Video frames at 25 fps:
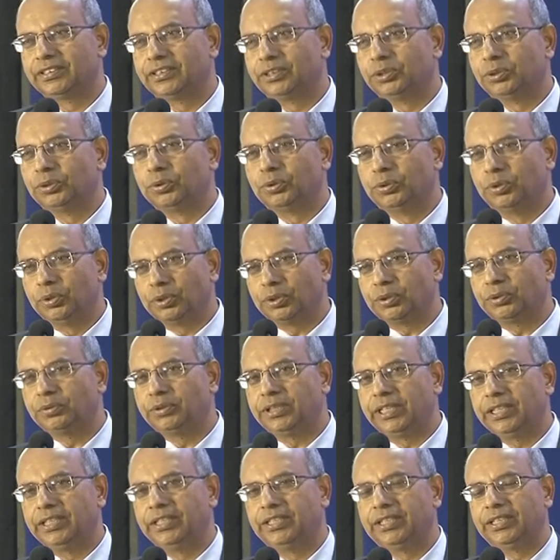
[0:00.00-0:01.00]
you go to
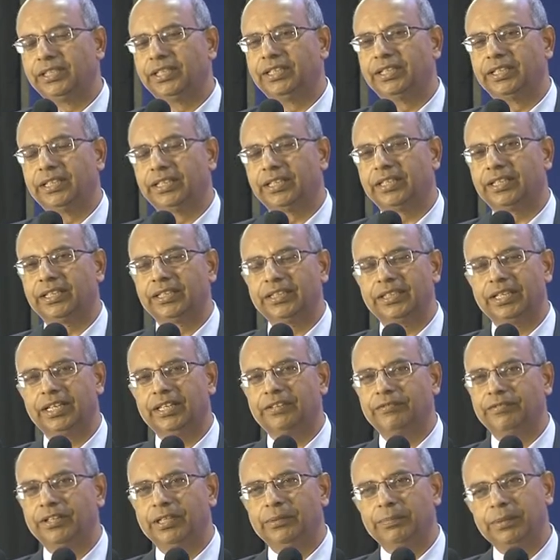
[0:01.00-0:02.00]
the interior, and there
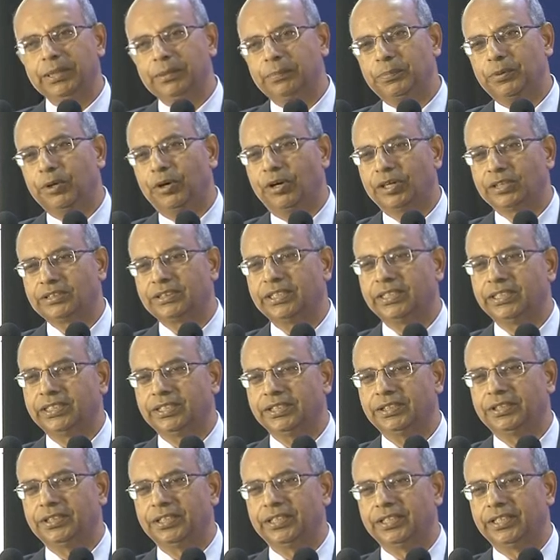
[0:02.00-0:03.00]
will be blocks and
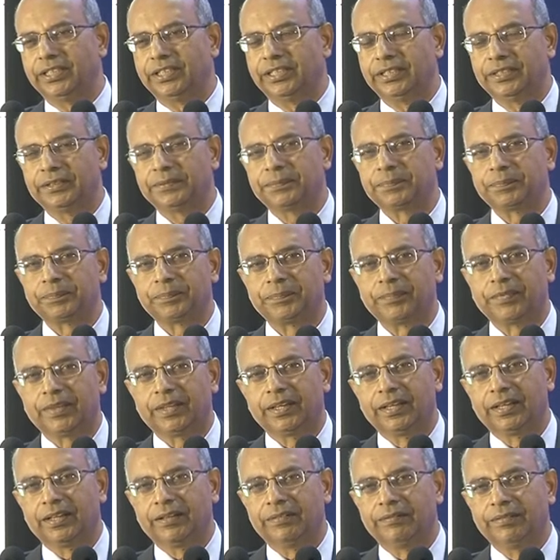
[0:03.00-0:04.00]
interior
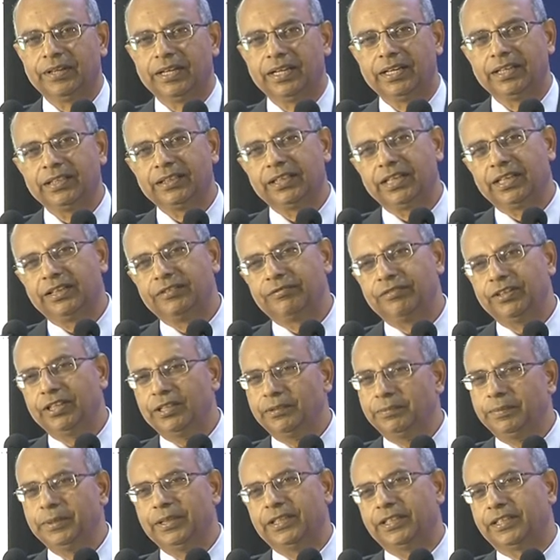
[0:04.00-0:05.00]
where there will
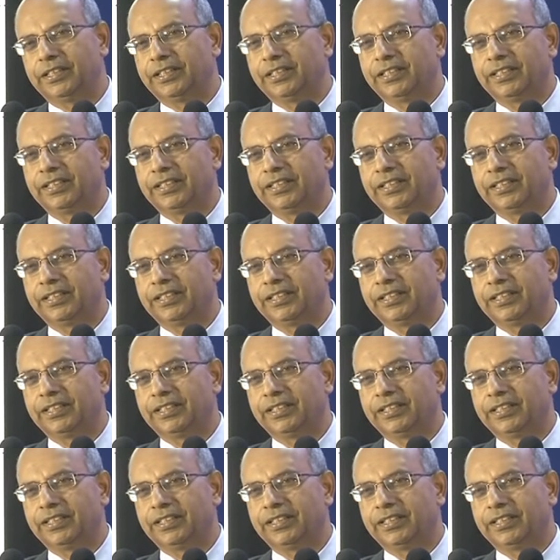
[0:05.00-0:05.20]
be